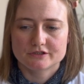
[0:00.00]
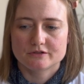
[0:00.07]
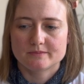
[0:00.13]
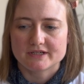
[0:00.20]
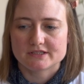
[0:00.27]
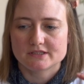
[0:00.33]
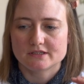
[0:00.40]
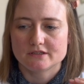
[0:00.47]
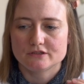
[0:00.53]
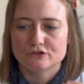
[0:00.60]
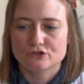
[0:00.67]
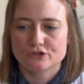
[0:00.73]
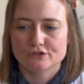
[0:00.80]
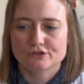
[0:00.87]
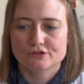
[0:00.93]
You basically
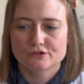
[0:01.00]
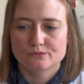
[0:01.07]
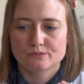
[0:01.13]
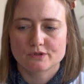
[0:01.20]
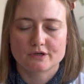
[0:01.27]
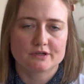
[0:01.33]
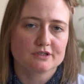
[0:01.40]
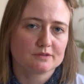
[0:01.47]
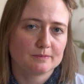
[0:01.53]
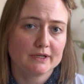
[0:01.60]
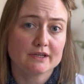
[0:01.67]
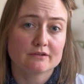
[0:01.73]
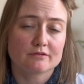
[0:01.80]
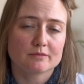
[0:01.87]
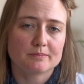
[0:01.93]
just work as
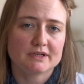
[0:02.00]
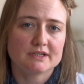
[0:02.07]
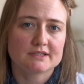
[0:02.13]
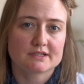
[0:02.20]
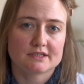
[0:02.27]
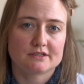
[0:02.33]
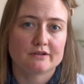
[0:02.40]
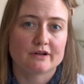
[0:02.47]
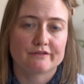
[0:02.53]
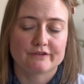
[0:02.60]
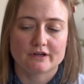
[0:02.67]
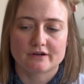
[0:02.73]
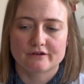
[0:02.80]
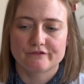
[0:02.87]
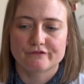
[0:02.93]
many repeats as you have
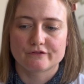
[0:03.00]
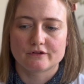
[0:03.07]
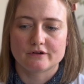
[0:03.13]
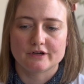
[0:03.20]
yarn for,